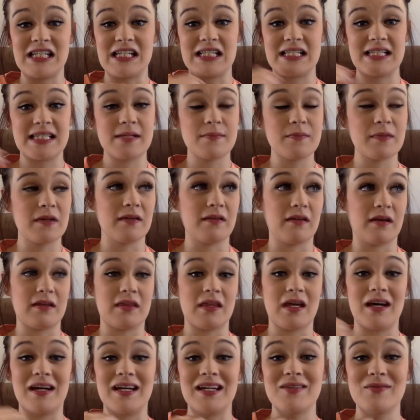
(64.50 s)
something like
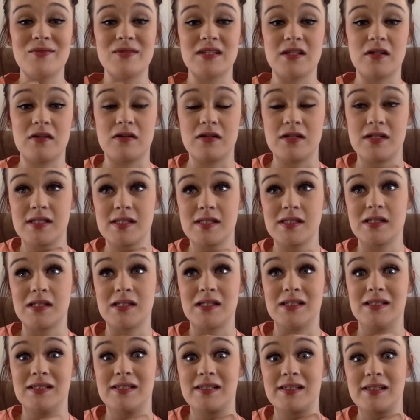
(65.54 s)
that. It was honestly
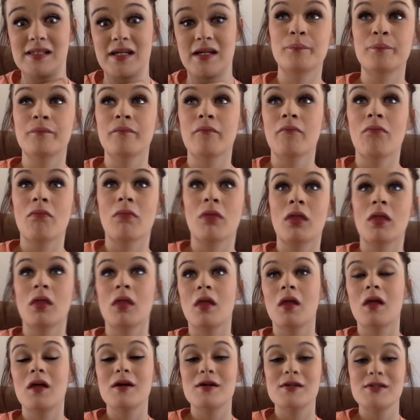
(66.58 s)
insane.
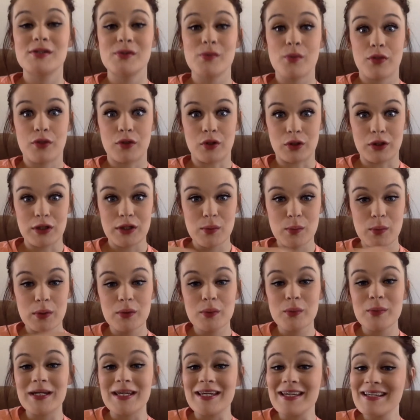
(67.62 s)
So
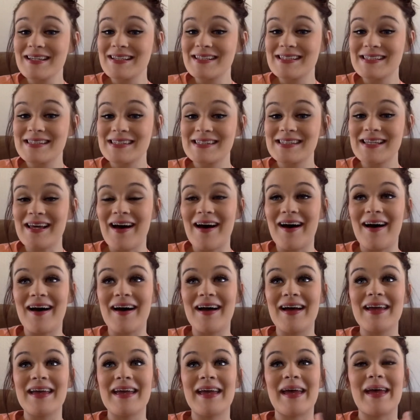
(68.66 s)
31 weeks,
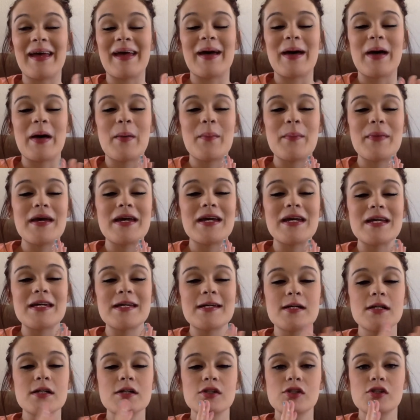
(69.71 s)
I am
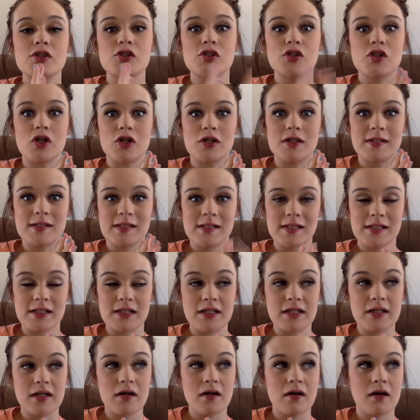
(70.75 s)

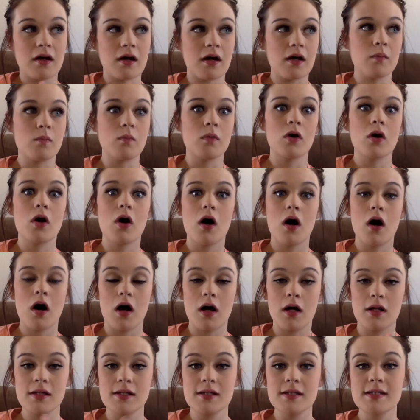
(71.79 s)
exhausted. I'm
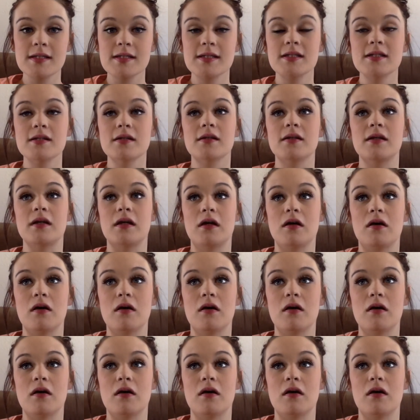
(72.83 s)
constantly